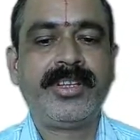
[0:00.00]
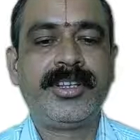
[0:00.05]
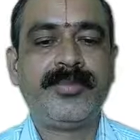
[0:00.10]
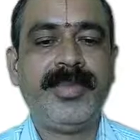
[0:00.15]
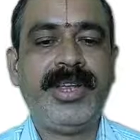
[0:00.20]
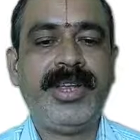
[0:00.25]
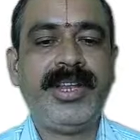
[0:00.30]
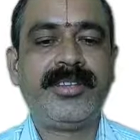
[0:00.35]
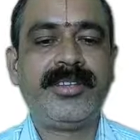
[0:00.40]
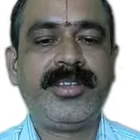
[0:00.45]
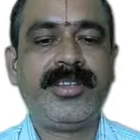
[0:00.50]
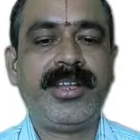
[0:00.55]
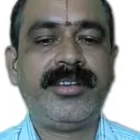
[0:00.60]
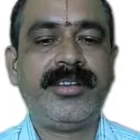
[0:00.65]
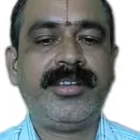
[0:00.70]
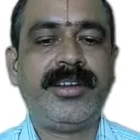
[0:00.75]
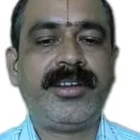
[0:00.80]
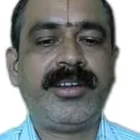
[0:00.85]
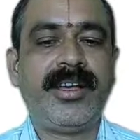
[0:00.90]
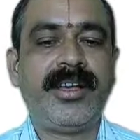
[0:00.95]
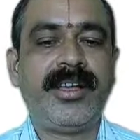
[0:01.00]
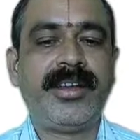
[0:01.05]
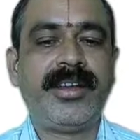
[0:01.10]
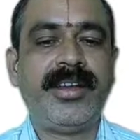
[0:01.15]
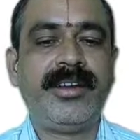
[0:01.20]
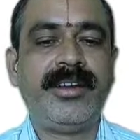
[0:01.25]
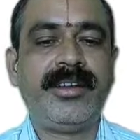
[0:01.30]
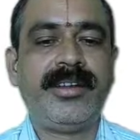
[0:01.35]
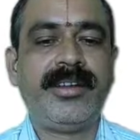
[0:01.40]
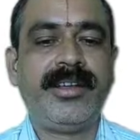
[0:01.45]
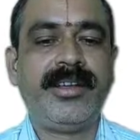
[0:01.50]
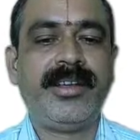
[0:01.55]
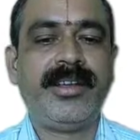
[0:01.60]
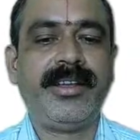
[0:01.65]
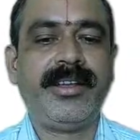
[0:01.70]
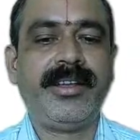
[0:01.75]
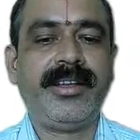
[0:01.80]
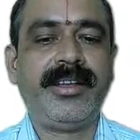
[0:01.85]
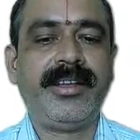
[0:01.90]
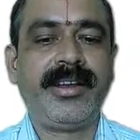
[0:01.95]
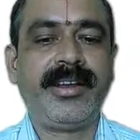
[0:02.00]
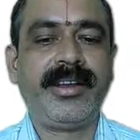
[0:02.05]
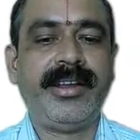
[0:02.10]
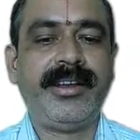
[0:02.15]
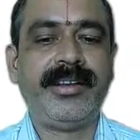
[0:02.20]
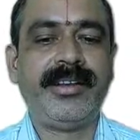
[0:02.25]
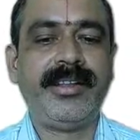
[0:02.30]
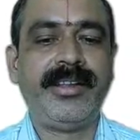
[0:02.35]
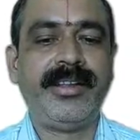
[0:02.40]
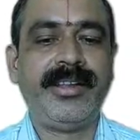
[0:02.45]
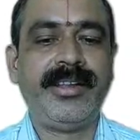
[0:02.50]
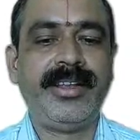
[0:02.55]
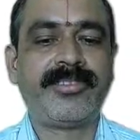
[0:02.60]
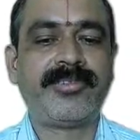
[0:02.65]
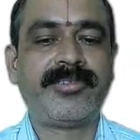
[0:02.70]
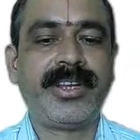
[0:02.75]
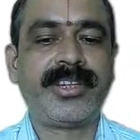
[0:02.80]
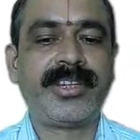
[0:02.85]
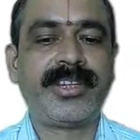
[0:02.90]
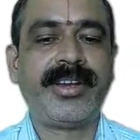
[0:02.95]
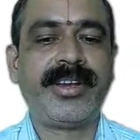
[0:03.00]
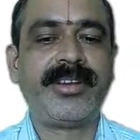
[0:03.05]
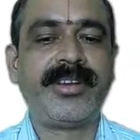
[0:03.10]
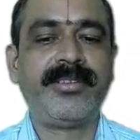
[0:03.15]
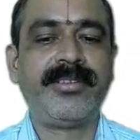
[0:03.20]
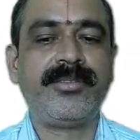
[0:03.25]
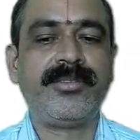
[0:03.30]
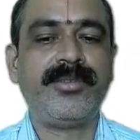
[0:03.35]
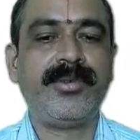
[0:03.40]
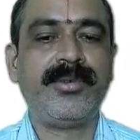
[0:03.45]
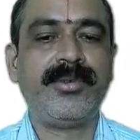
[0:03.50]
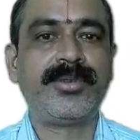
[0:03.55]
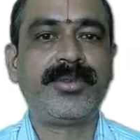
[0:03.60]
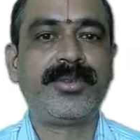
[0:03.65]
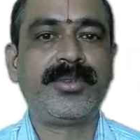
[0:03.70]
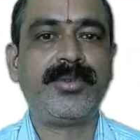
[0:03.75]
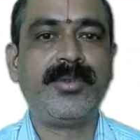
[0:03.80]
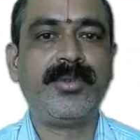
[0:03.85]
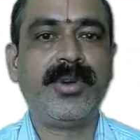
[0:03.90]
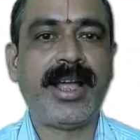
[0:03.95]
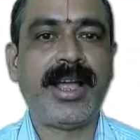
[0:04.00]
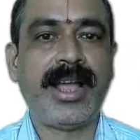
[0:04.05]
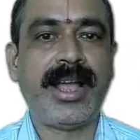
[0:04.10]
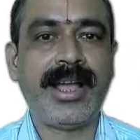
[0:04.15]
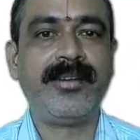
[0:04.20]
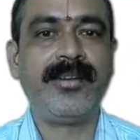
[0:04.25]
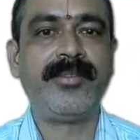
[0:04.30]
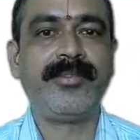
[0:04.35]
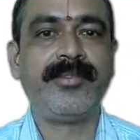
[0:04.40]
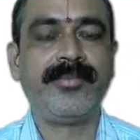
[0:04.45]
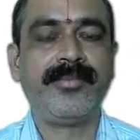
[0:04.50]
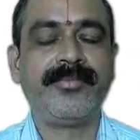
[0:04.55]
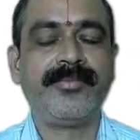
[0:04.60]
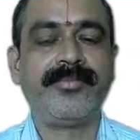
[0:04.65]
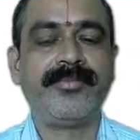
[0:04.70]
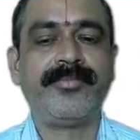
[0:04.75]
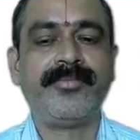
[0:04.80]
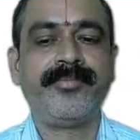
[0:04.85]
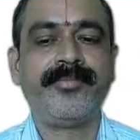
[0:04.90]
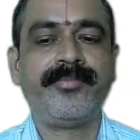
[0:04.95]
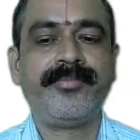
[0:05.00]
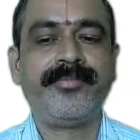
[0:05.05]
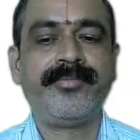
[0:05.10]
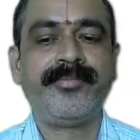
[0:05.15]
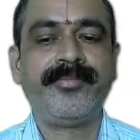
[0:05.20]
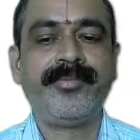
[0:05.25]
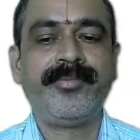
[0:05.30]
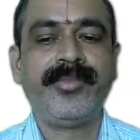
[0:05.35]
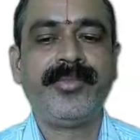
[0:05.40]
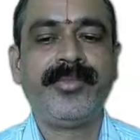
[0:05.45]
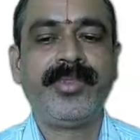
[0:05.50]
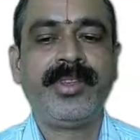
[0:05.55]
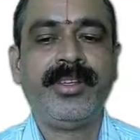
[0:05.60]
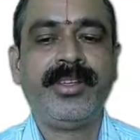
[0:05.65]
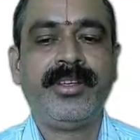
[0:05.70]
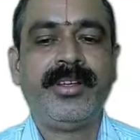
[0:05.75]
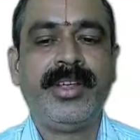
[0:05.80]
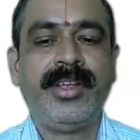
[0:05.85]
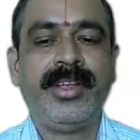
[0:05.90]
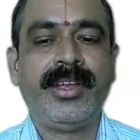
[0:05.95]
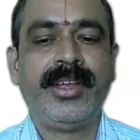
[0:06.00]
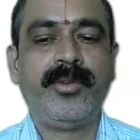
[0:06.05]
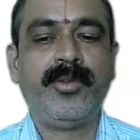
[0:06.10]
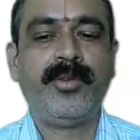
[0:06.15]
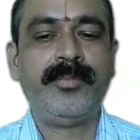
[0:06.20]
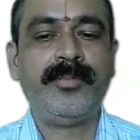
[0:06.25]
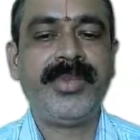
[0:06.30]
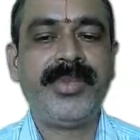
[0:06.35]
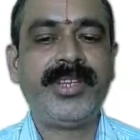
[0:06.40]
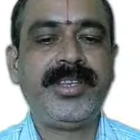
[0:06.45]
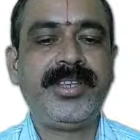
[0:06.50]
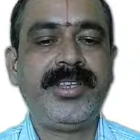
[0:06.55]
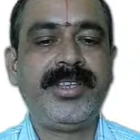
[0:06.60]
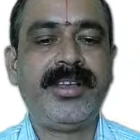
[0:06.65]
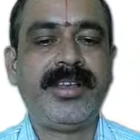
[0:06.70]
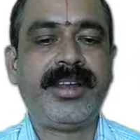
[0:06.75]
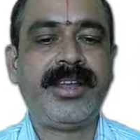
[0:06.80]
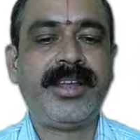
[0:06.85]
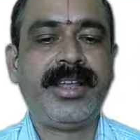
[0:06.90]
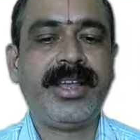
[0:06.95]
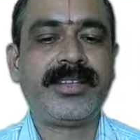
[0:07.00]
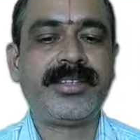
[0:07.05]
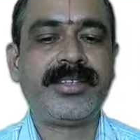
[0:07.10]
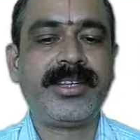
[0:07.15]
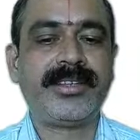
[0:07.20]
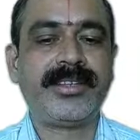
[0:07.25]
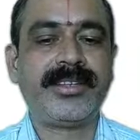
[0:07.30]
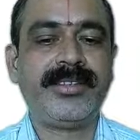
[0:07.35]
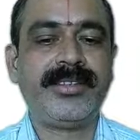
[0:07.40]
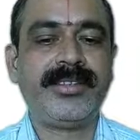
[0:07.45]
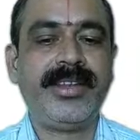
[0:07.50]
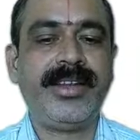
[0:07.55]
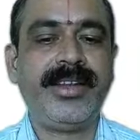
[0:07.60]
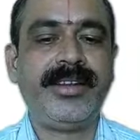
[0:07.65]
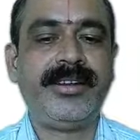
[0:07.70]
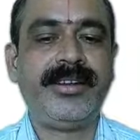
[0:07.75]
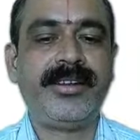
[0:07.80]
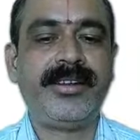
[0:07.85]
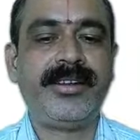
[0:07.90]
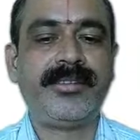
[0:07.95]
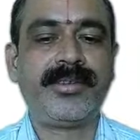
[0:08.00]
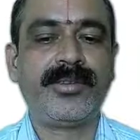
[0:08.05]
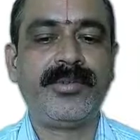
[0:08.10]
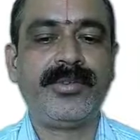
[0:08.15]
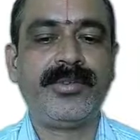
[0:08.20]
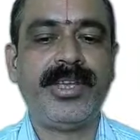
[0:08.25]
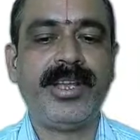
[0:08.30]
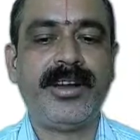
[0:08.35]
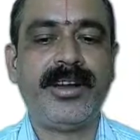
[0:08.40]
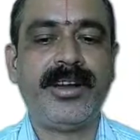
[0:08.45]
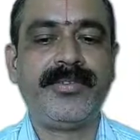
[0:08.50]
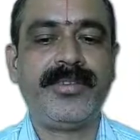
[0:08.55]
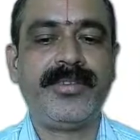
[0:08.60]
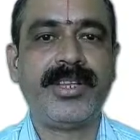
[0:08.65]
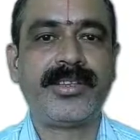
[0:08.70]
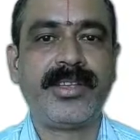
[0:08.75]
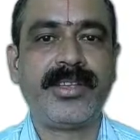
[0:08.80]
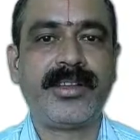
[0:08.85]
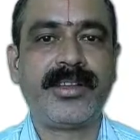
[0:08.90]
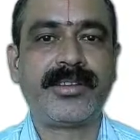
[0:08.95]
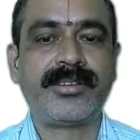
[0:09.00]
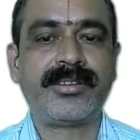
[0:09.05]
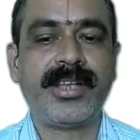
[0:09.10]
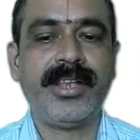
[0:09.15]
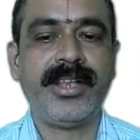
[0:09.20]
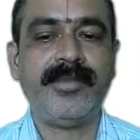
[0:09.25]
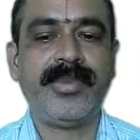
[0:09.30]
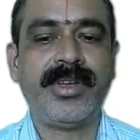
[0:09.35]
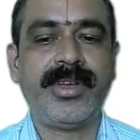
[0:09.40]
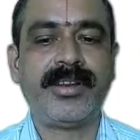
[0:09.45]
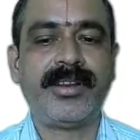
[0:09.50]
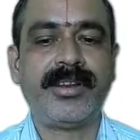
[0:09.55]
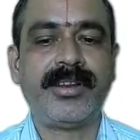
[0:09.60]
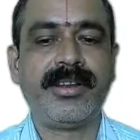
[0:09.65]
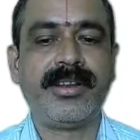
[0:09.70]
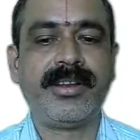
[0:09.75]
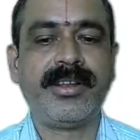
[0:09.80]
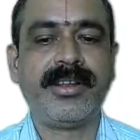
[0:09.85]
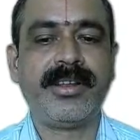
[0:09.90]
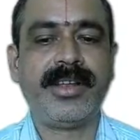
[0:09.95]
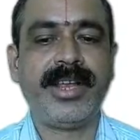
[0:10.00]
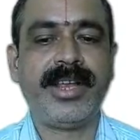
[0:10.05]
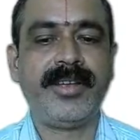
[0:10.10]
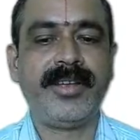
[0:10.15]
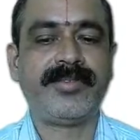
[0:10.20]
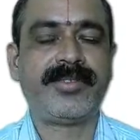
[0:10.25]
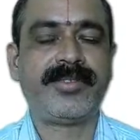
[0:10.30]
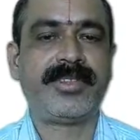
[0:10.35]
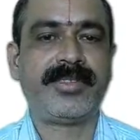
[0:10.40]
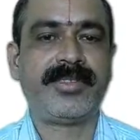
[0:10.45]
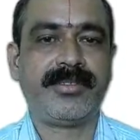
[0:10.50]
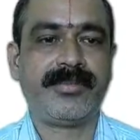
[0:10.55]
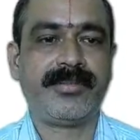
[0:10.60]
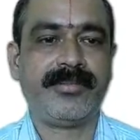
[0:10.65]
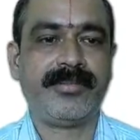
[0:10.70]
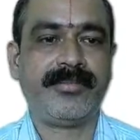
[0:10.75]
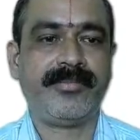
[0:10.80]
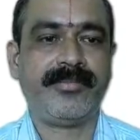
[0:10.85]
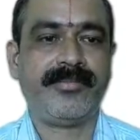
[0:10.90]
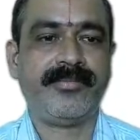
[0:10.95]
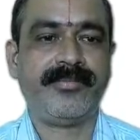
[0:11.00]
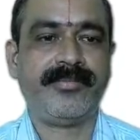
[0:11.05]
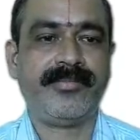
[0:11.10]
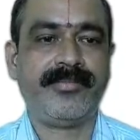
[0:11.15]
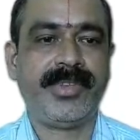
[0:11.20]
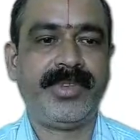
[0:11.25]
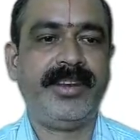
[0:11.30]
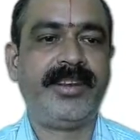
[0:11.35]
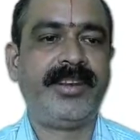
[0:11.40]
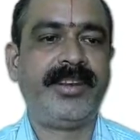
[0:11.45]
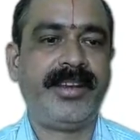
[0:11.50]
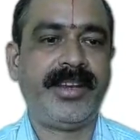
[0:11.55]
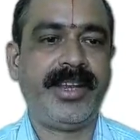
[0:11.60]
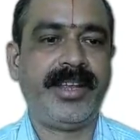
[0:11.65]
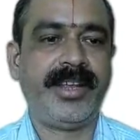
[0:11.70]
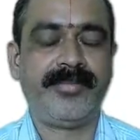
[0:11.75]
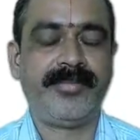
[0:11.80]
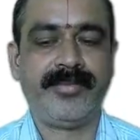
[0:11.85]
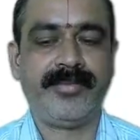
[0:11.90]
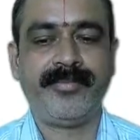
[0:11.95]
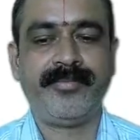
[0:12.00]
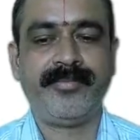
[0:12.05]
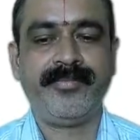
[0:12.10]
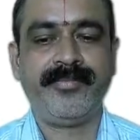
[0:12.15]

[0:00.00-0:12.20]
This means that the target clientele is restricted to those who have a home PC or can access the net through the office or cyber cafes, internet cafe.